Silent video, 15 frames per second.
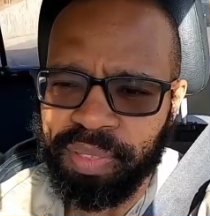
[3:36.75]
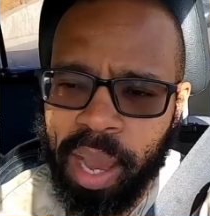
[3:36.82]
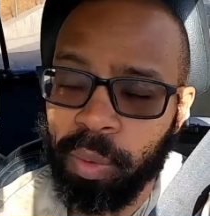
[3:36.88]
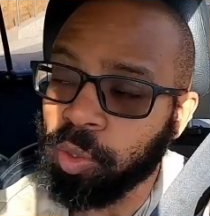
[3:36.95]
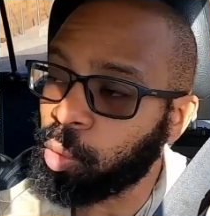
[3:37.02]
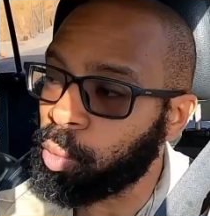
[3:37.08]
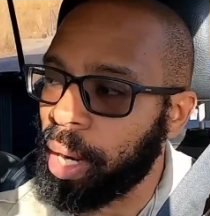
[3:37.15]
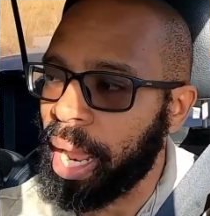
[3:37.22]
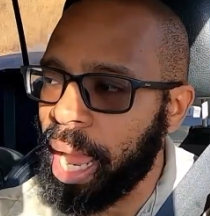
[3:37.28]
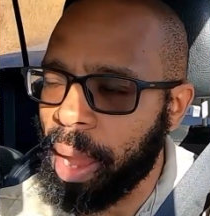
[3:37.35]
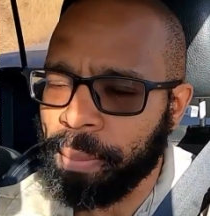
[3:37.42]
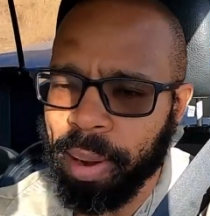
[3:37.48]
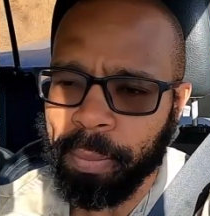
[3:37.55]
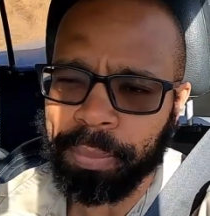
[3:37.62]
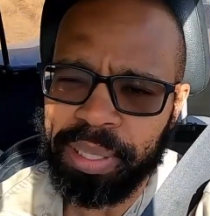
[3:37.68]
that was when I
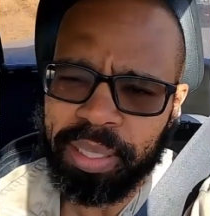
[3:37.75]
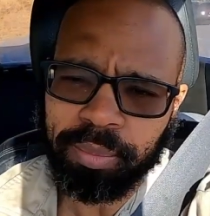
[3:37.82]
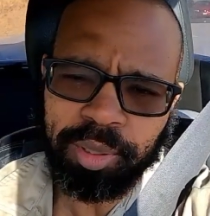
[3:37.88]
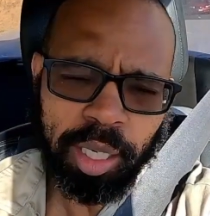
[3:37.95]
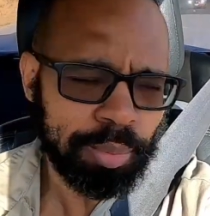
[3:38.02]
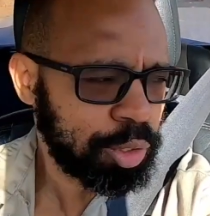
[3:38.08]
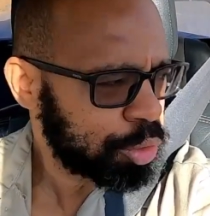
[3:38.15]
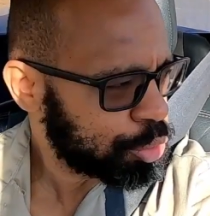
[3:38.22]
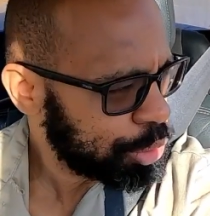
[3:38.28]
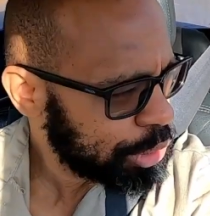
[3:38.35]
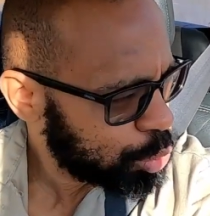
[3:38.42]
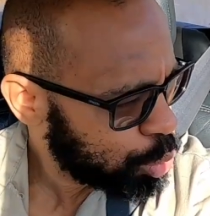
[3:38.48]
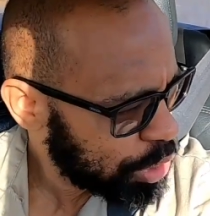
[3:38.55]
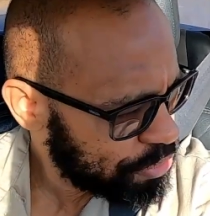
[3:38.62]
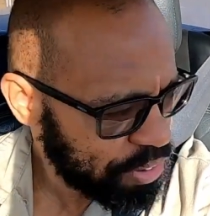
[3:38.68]
had my BMW
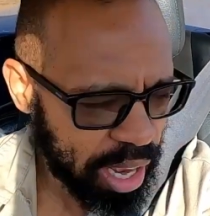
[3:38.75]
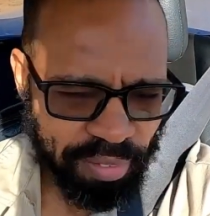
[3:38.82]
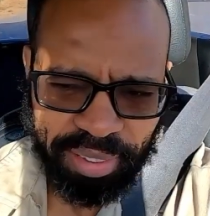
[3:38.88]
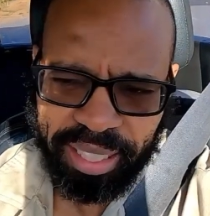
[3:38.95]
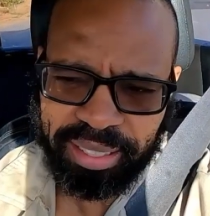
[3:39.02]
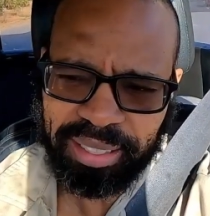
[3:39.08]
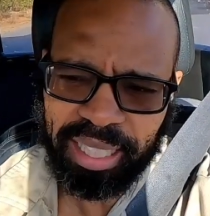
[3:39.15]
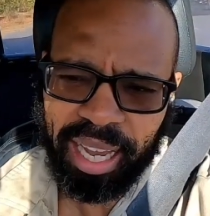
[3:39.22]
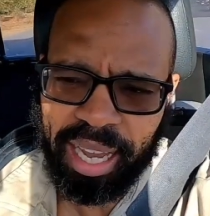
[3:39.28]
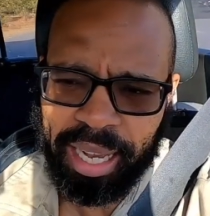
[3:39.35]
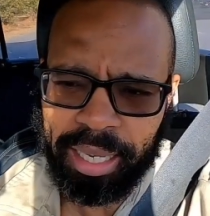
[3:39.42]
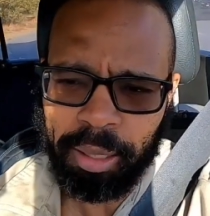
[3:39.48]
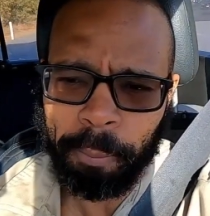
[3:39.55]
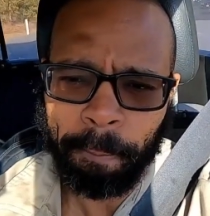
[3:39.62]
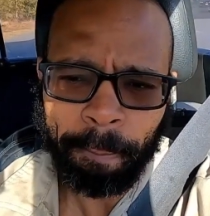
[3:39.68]

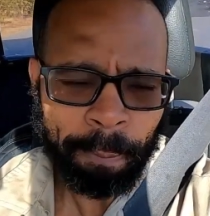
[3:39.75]
325xi,